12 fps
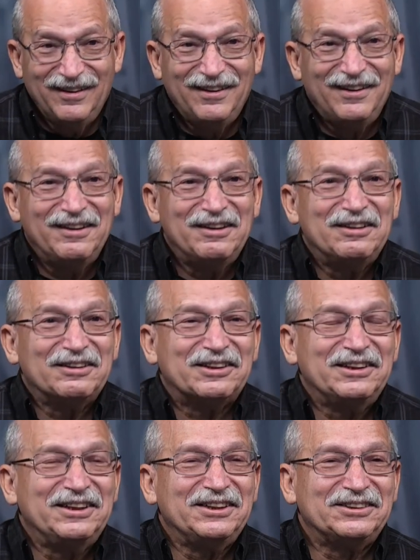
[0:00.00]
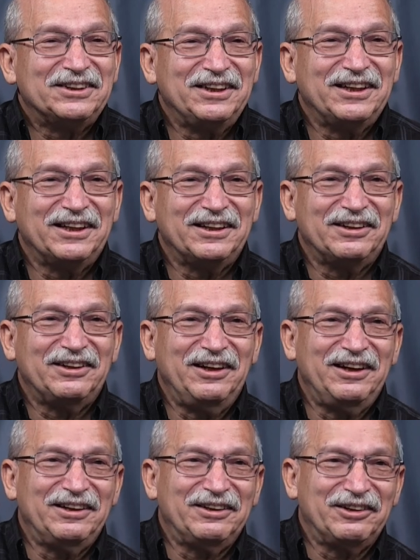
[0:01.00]
Uh, conditioning and,
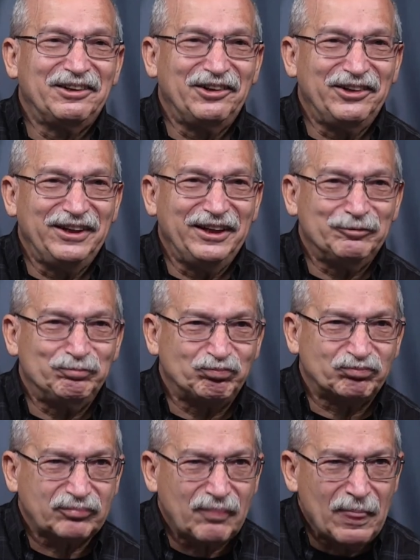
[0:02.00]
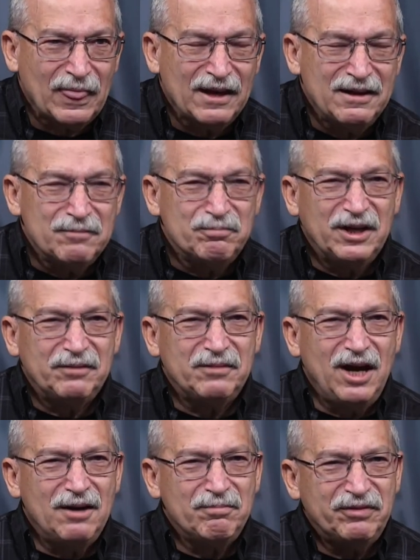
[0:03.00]
and learning. But
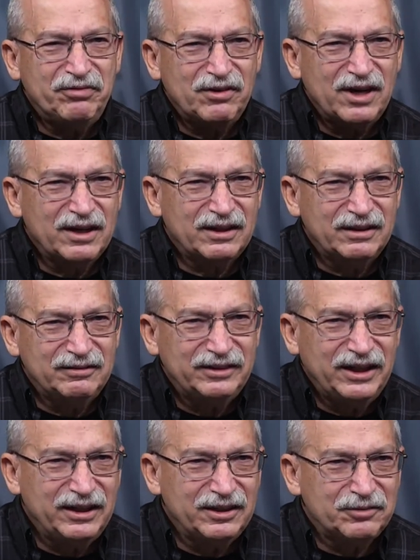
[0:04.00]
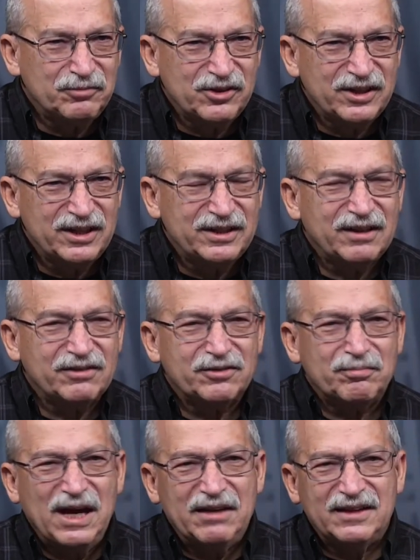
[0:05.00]
uh, before I get into more details
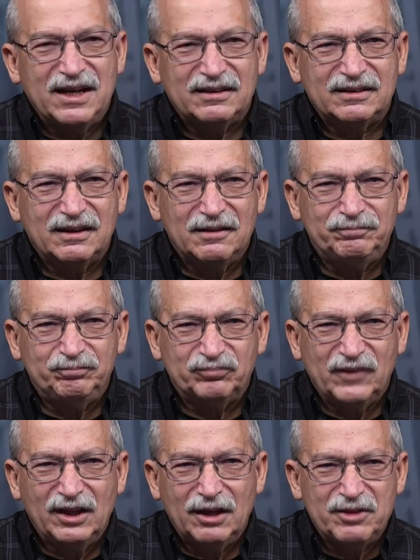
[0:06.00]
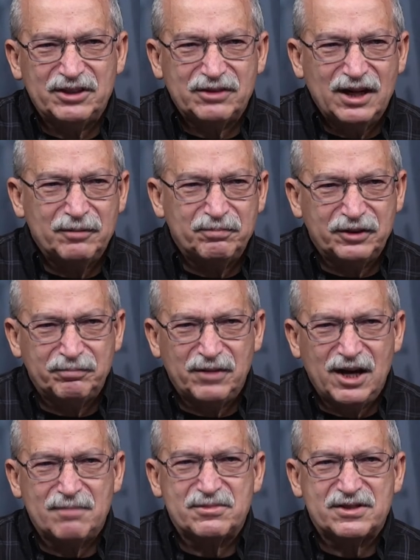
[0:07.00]
about that, uh, let me try to put
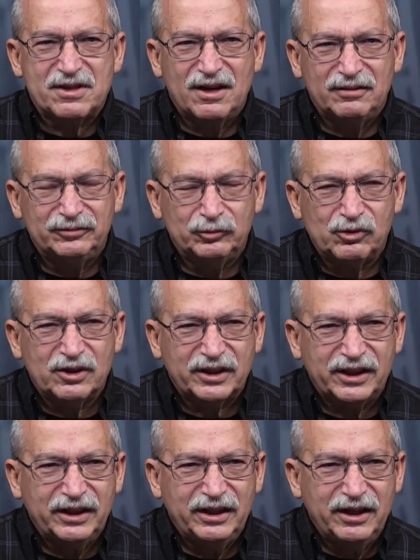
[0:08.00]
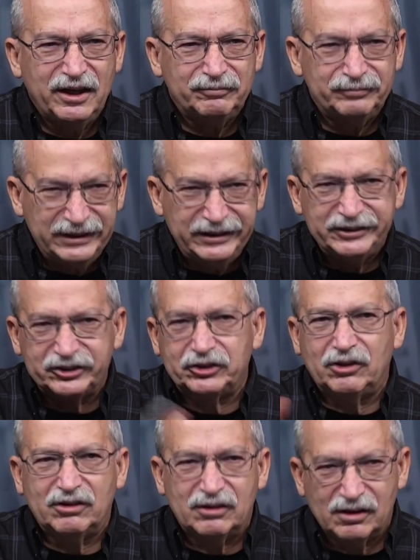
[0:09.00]
Bob's uh, work in, um, in
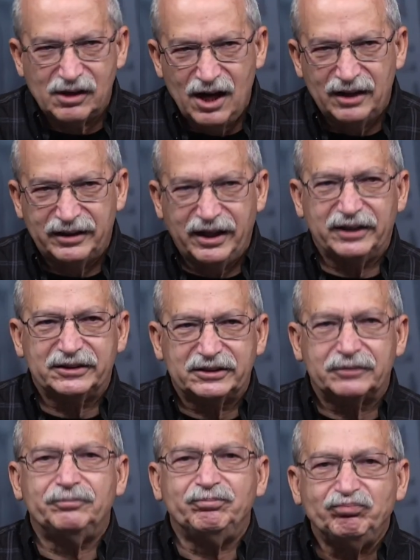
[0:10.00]
historical context.